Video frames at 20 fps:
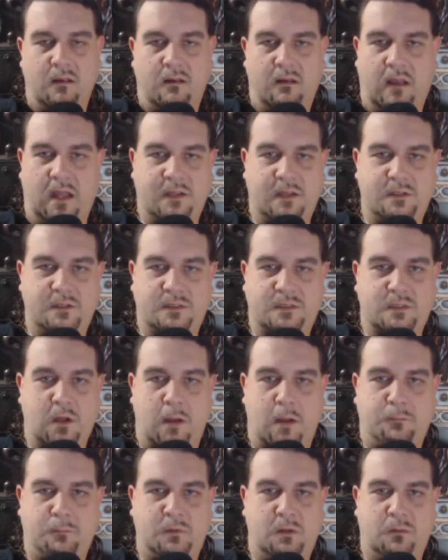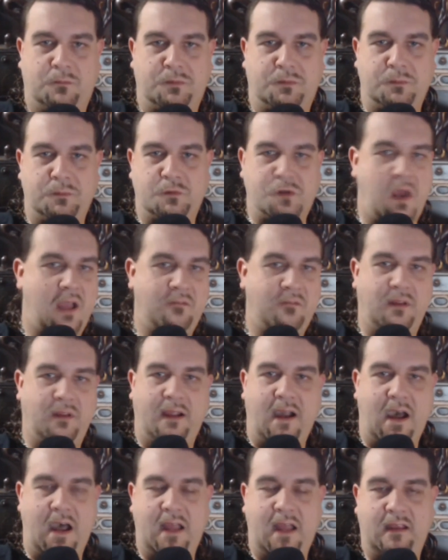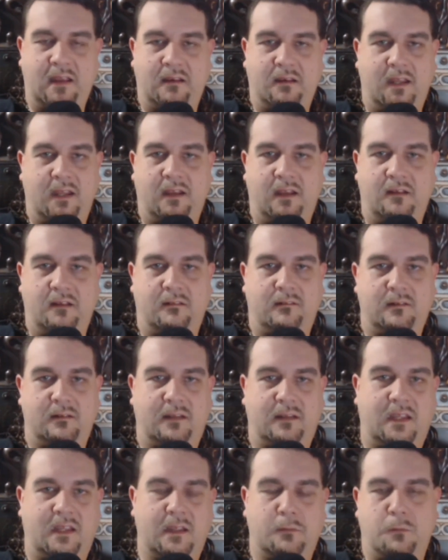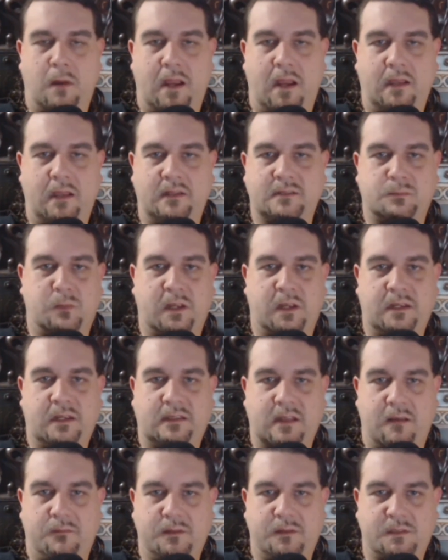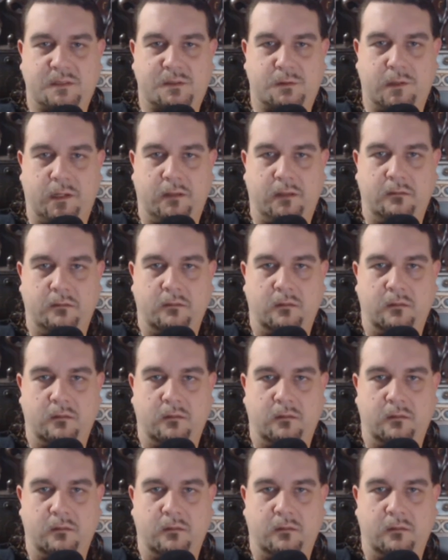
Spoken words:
I just stopped you from driving high and hitting a little kid riding his bike down the street.